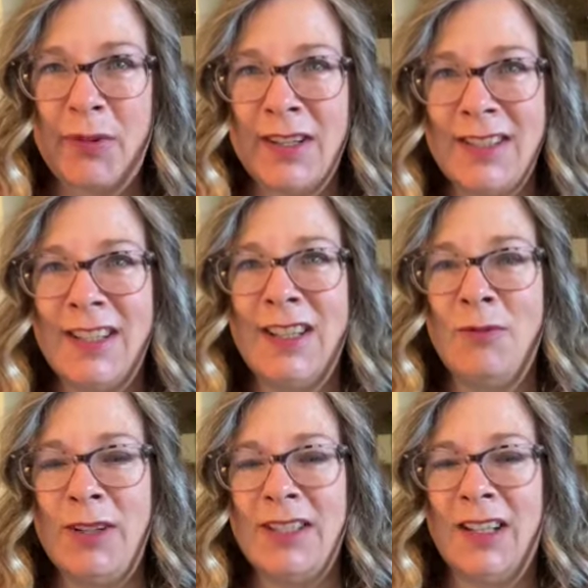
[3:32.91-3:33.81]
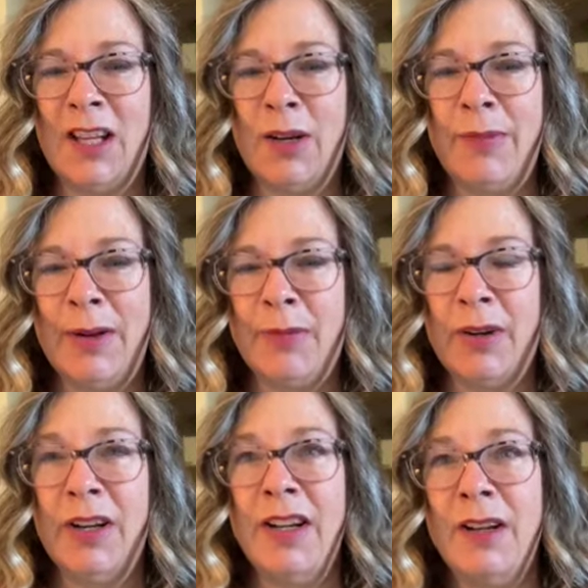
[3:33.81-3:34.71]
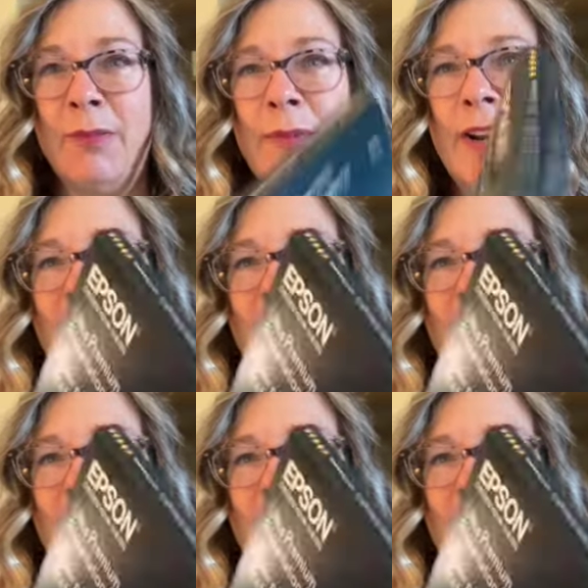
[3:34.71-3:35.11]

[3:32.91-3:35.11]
Printing wasted a lot of paper. But I